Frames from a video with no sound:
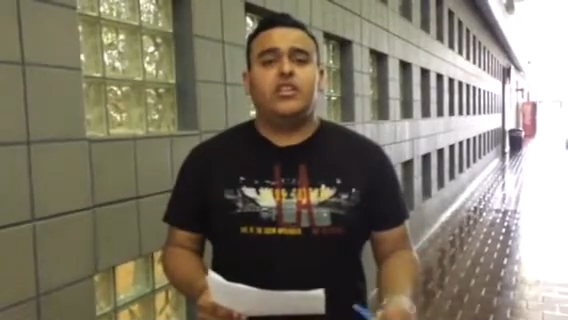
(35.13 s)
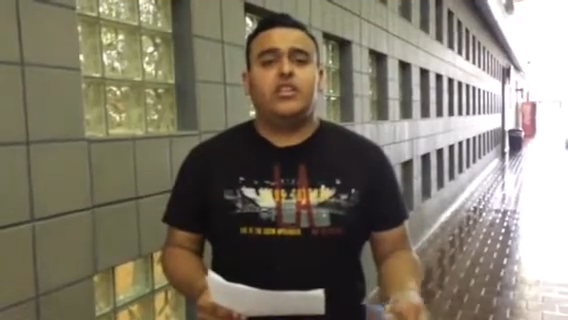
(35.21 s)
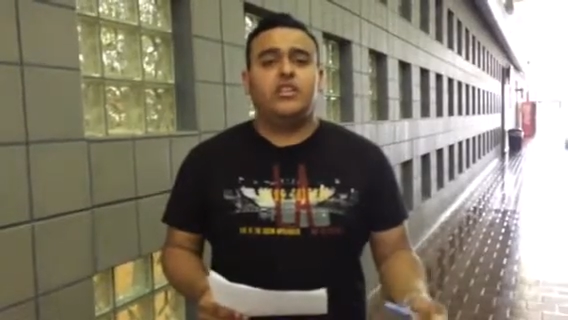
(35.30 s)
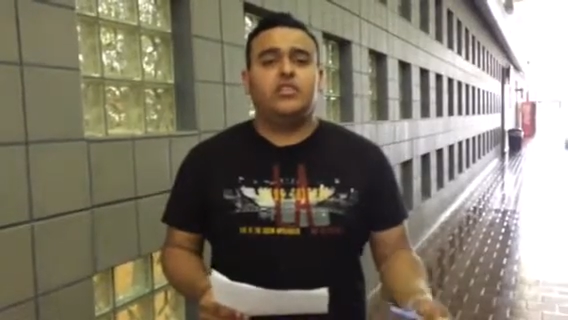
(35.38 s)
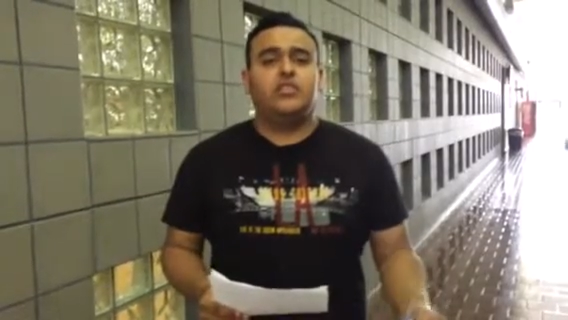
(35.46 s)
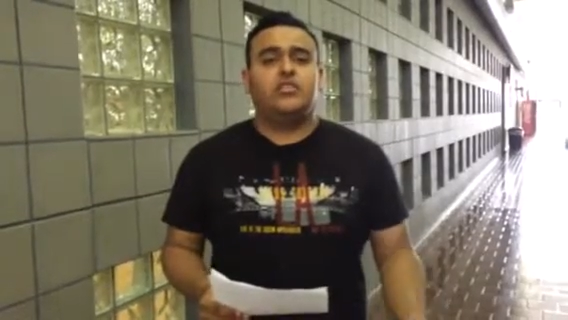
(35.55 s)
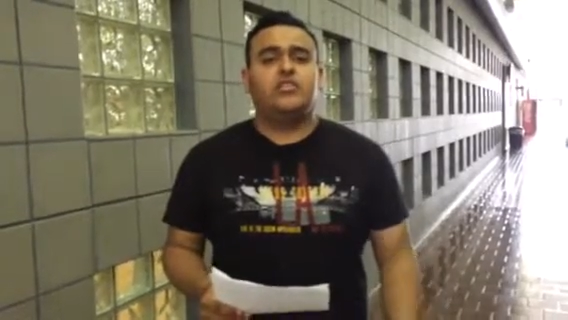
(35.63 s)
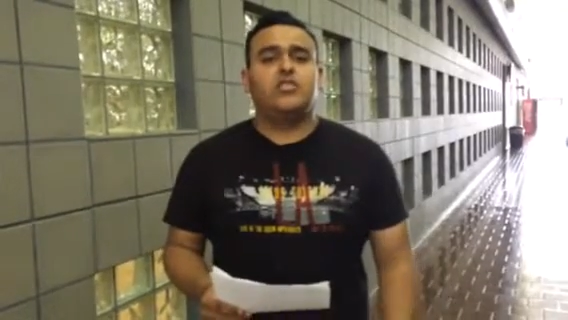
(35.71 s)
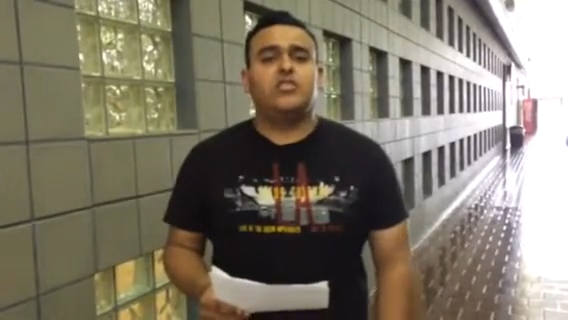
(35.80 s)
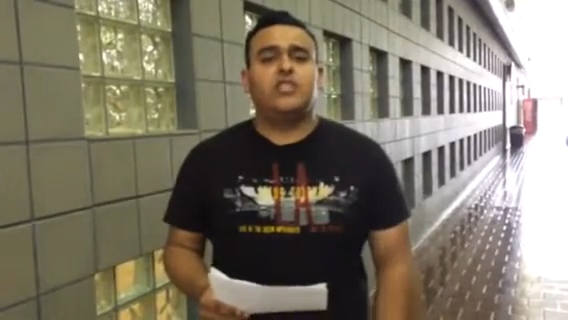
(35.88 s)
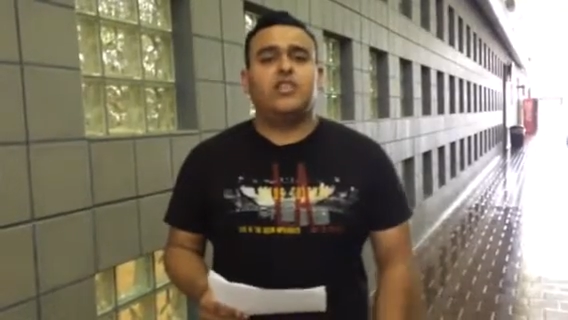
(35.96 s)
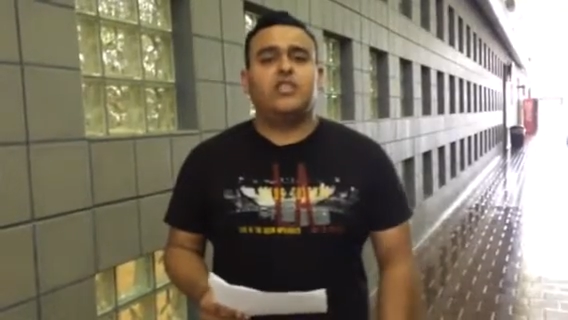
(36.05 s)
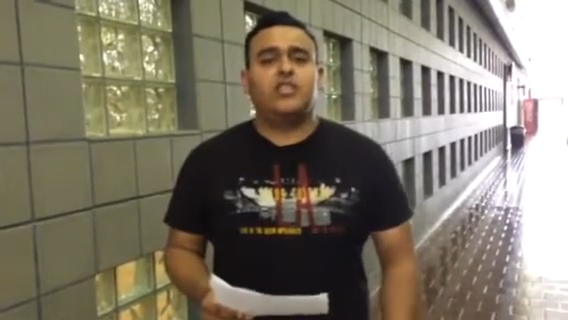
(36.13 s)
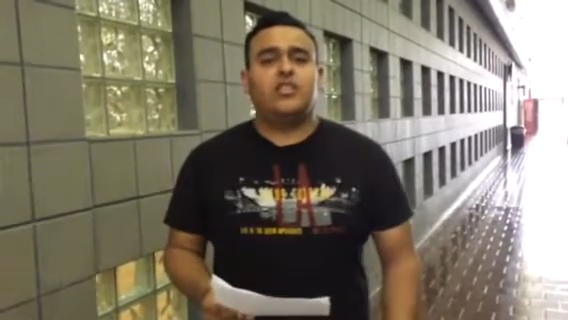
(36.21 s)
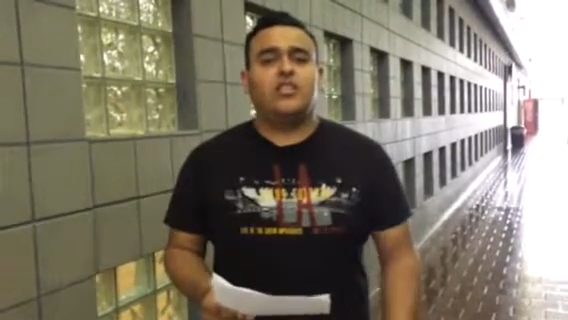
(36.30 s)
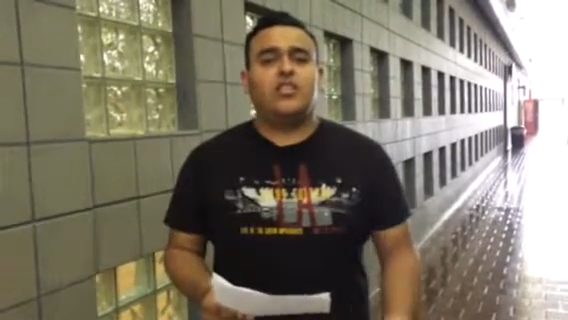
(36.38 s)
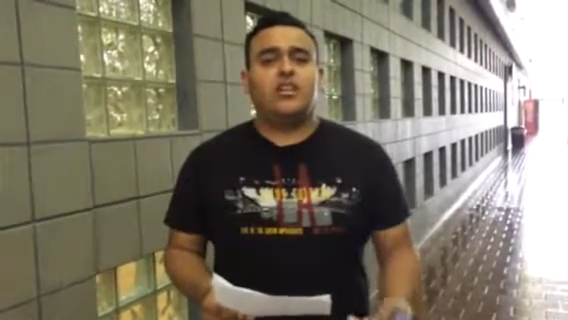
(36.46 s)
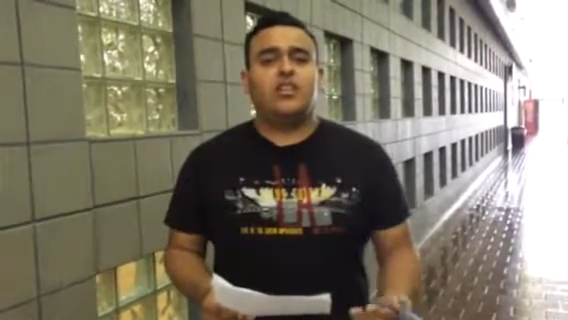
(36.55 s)
You subtract
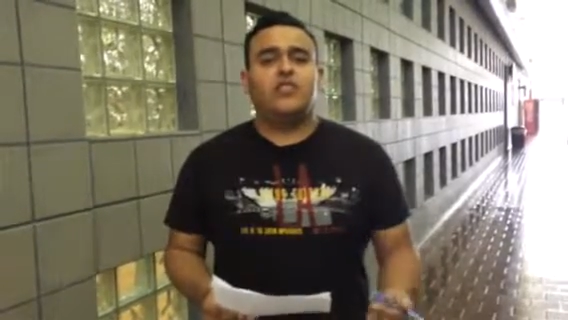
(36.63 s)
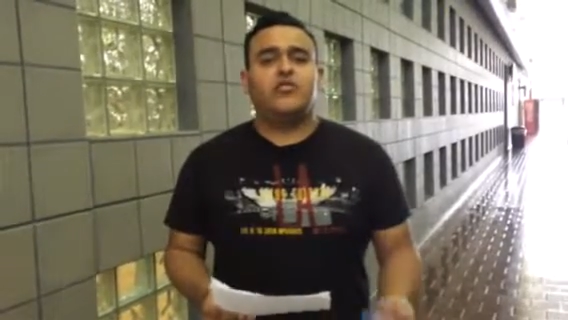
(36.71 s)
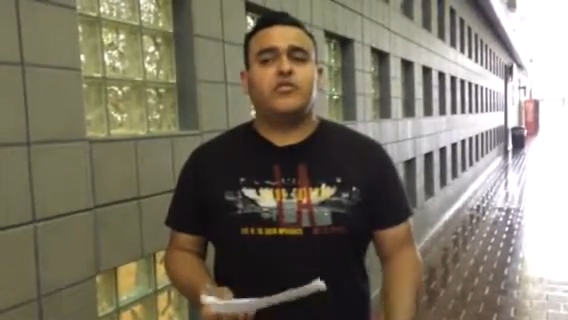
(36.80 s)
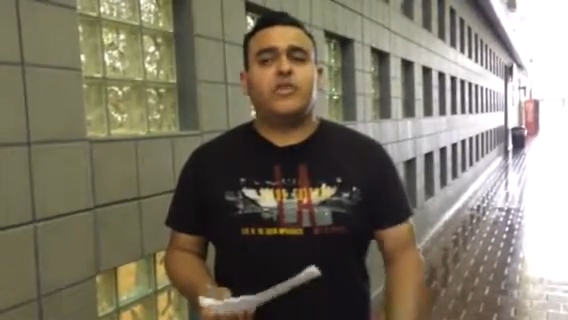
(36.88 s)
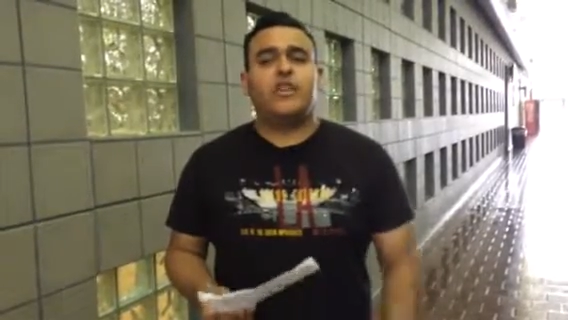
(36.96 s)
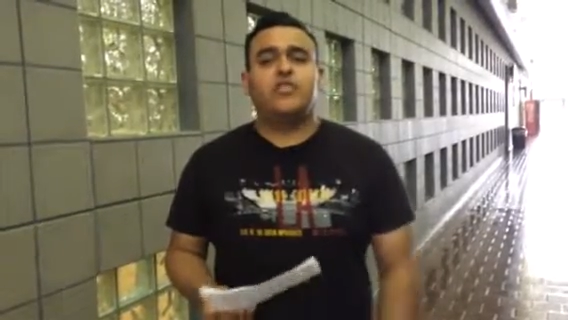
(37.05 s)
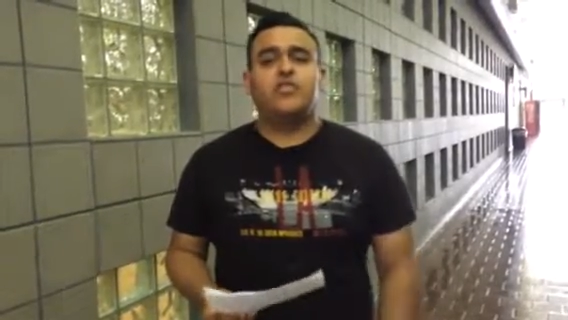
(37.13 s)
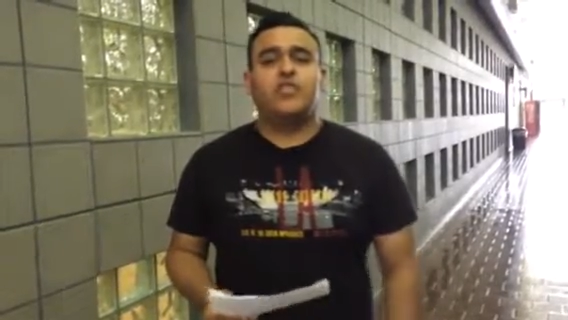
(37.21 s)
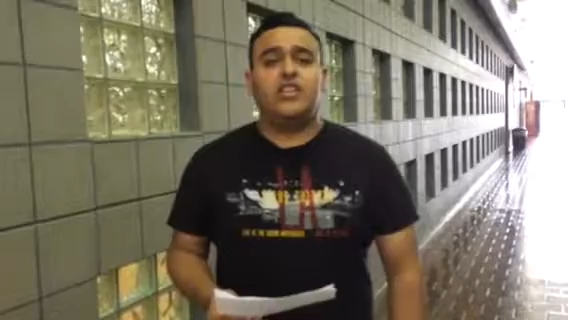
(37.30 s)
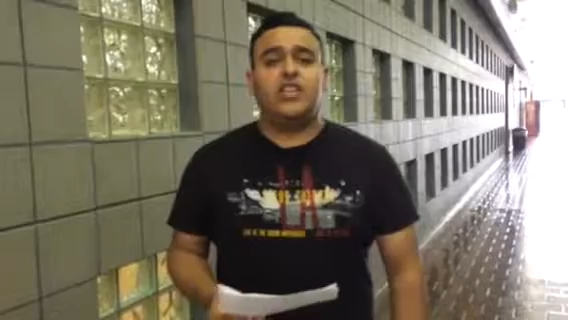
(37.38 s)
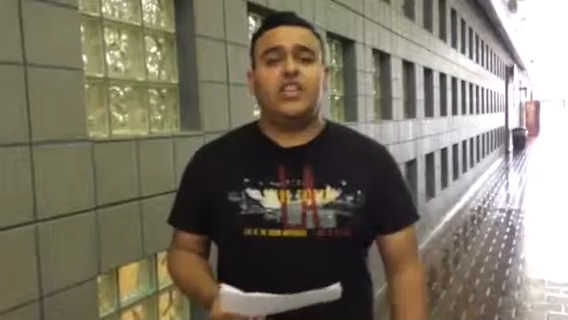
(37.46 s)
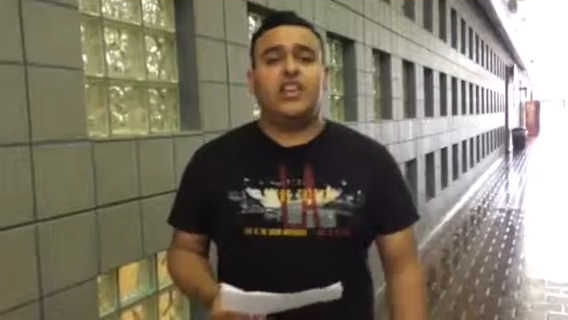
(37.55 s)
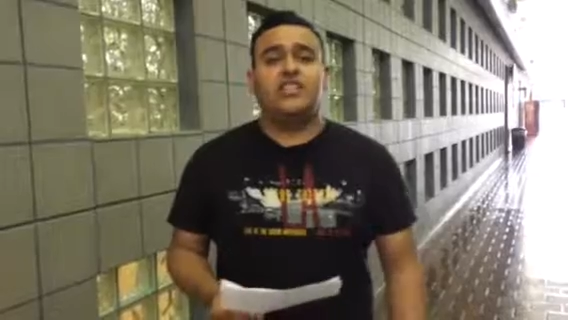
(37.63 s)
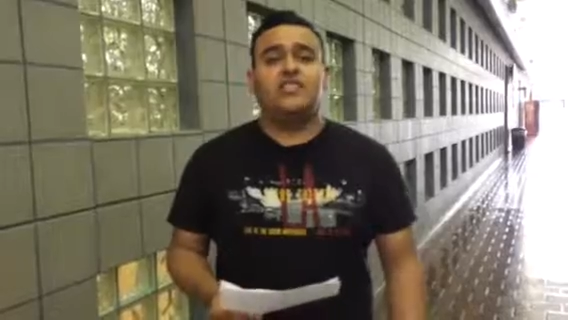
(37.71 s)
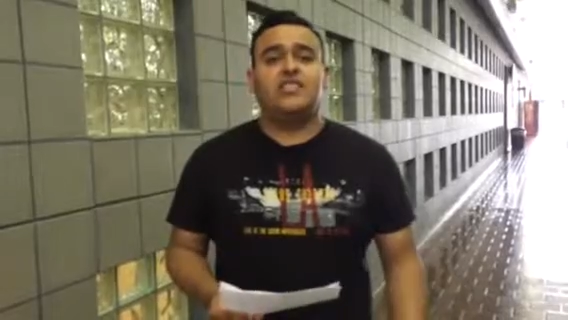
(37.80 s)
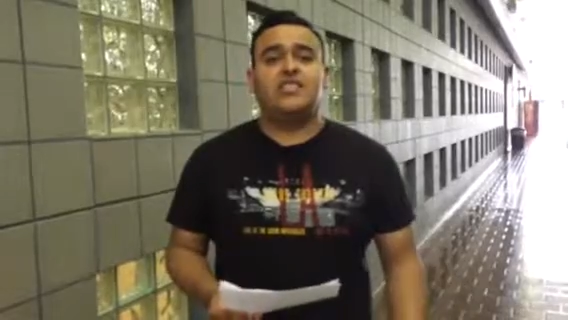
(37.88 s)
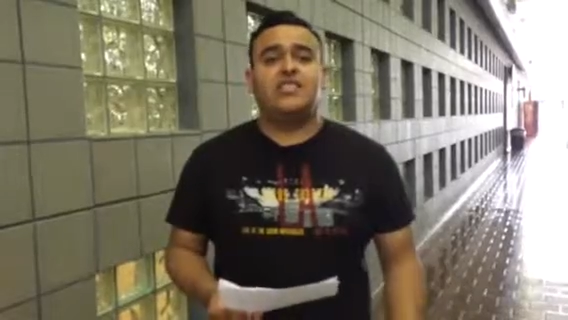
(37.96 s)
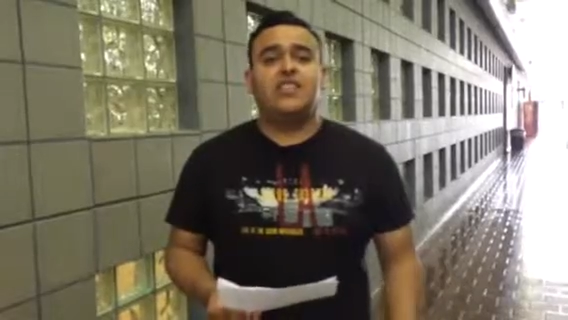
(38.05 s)
100 from 82 and you get
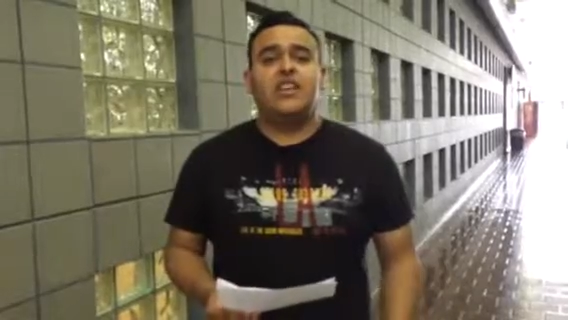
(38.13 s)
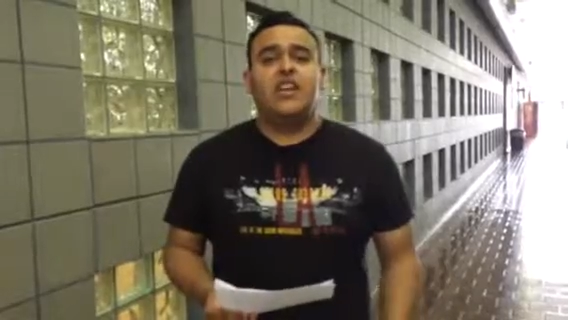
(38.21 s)
18.